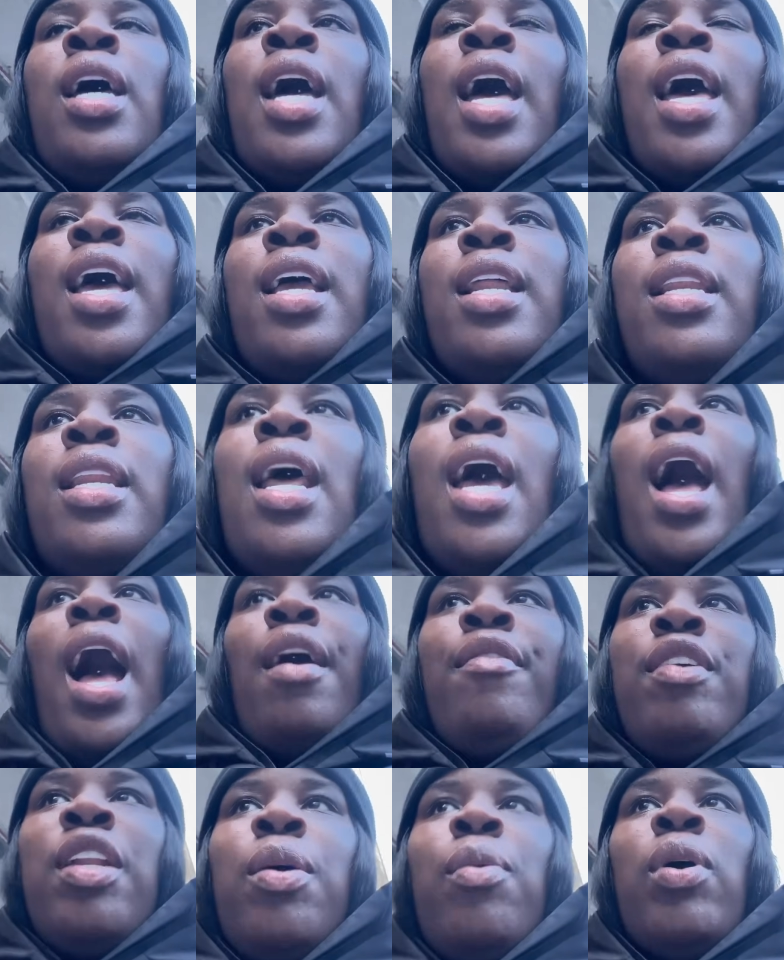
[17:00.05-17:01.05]
And I
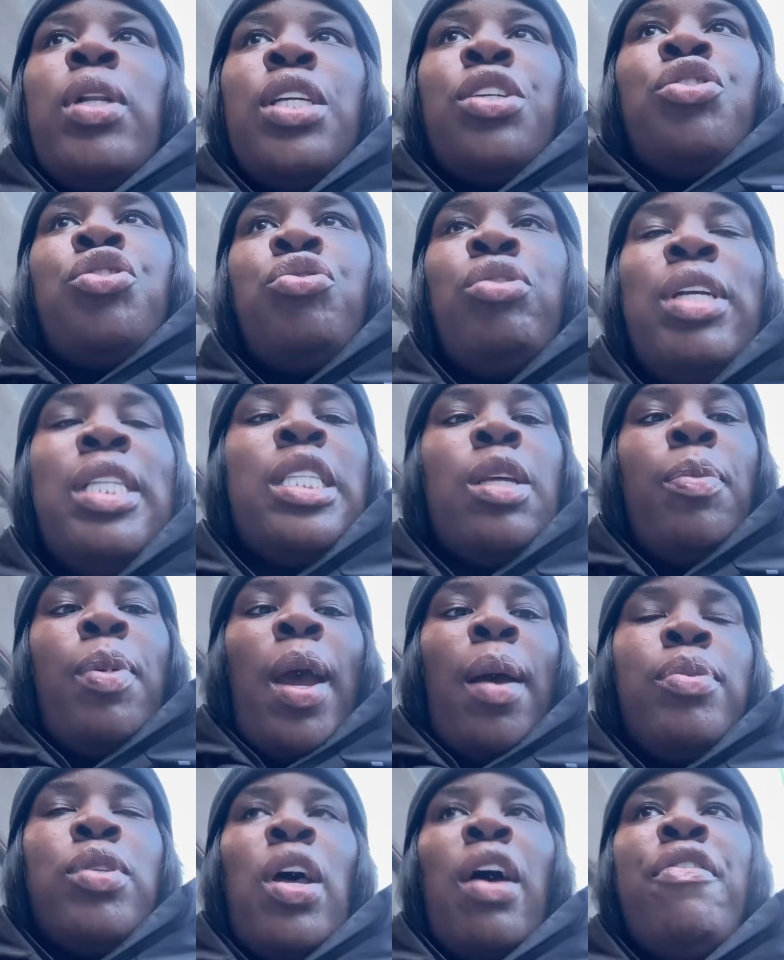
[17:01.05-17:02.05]
really want this tree to be
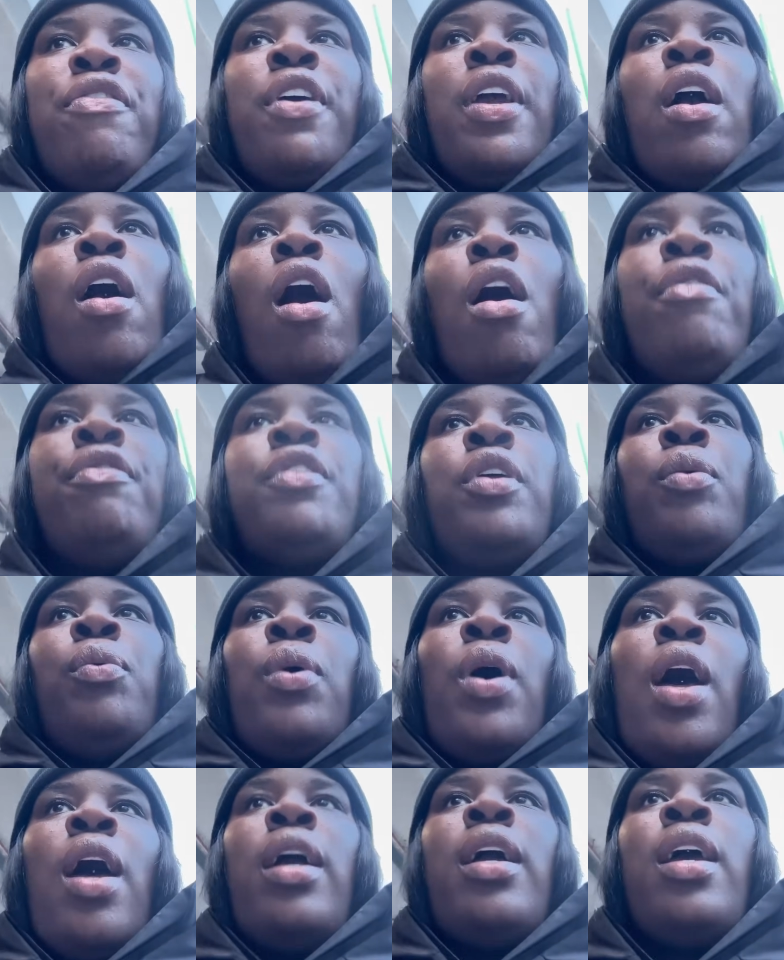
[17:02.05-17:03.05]
up. So I think after
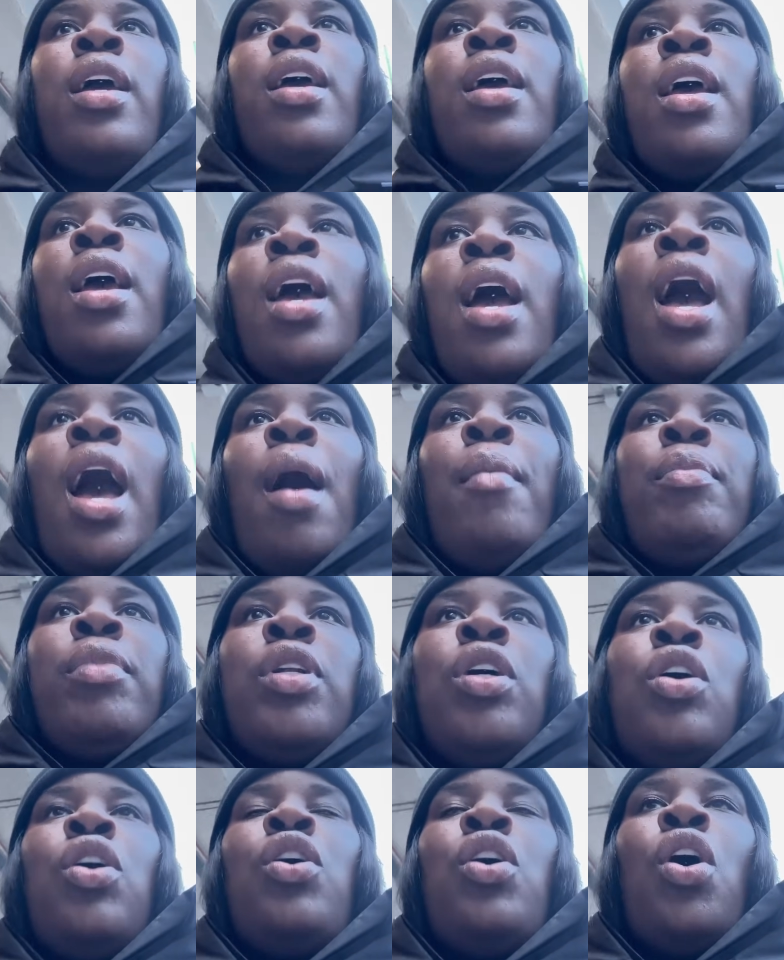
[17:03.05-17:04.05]
work, I'm going
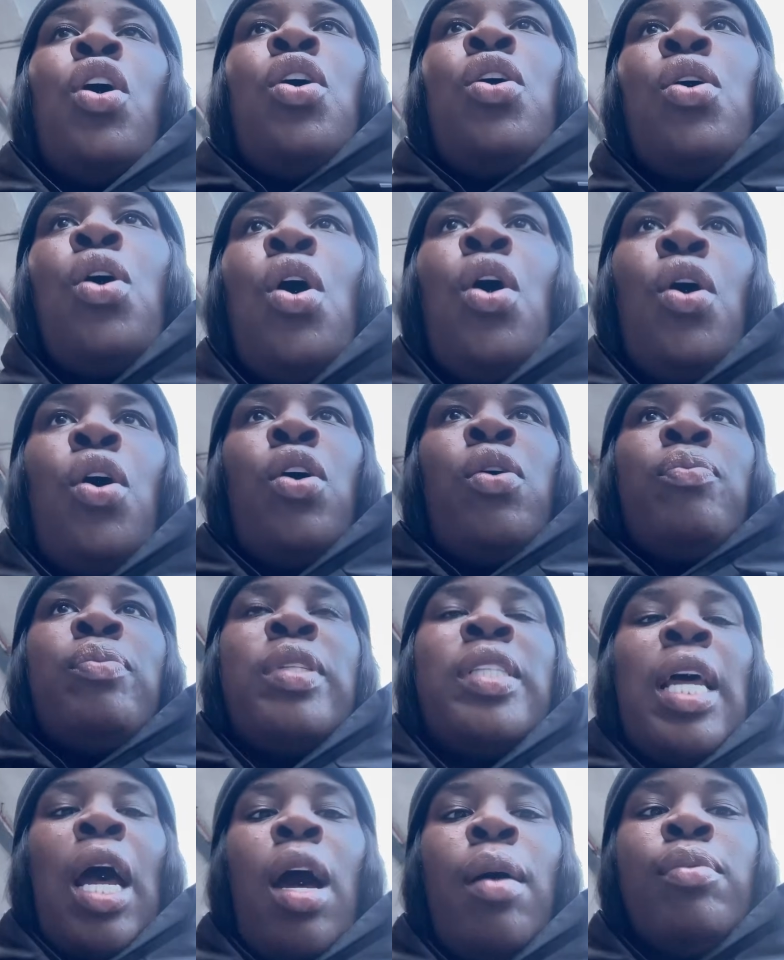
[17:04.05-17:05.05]
to go home,
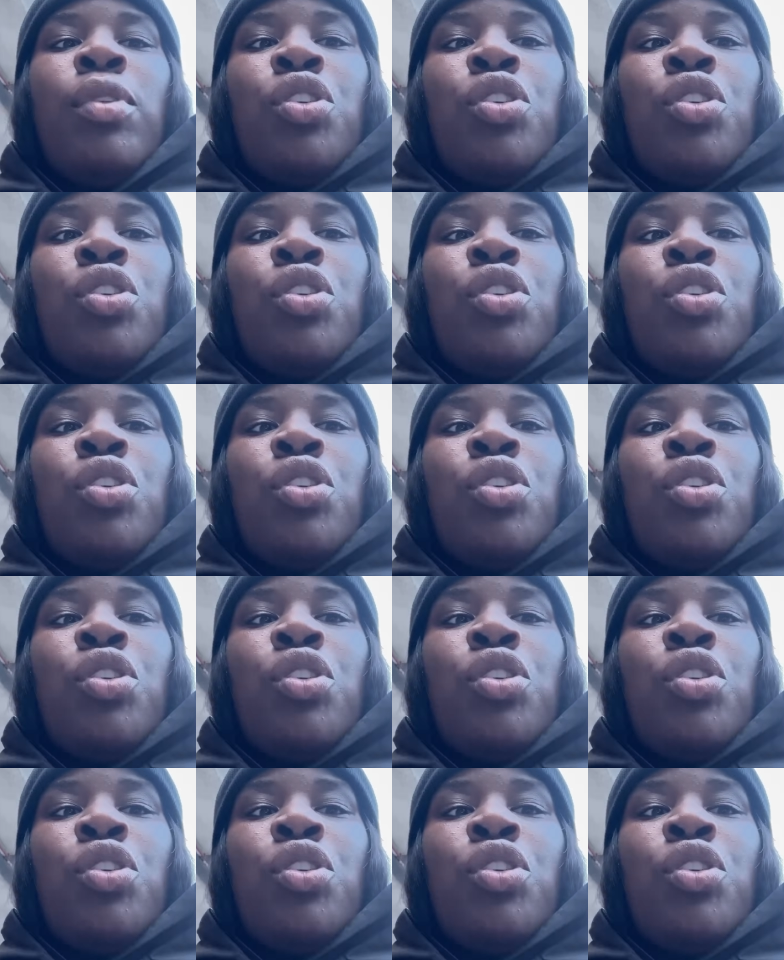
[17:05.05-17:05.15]
set up the